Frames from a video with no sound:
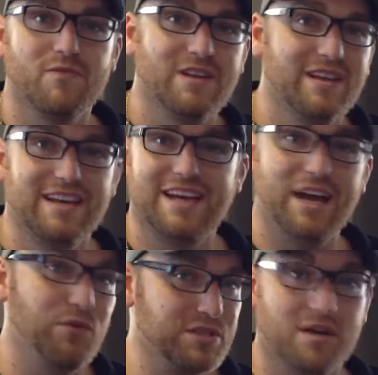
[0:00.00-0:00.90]

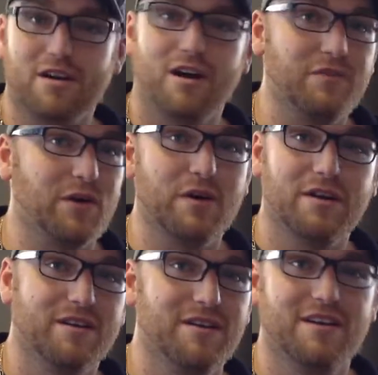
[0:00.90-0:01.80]
And we started off that way.
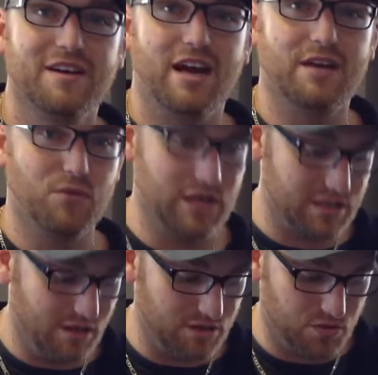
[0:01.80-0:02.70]
And what I
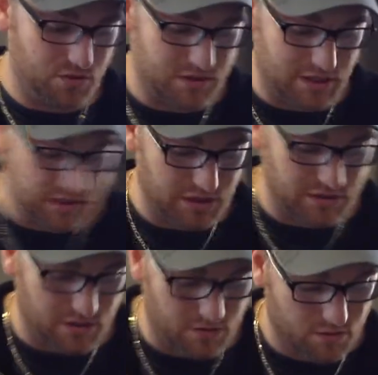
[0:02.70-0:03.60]
started doing was actually I was
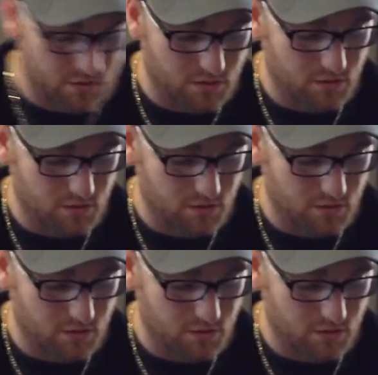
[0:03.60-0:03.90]
going.